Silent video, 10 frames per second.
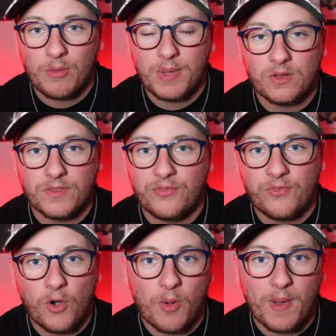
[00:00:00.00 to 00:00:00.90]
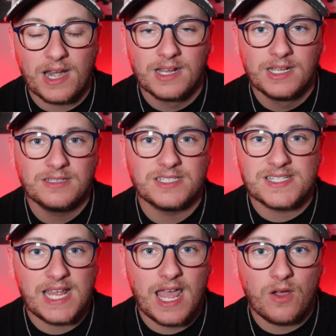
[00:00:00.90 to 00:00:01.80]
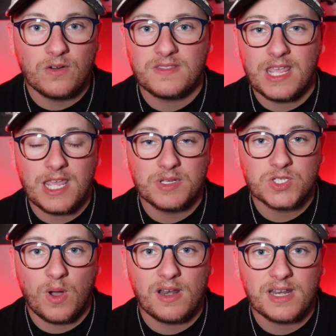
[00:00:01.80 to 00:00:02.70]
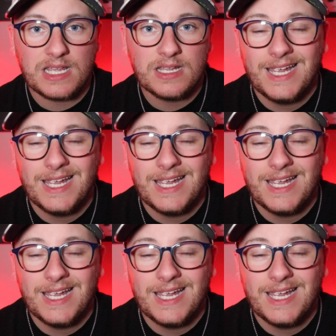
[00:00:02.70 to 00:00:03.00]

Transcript: about the format, the sound, the image quality?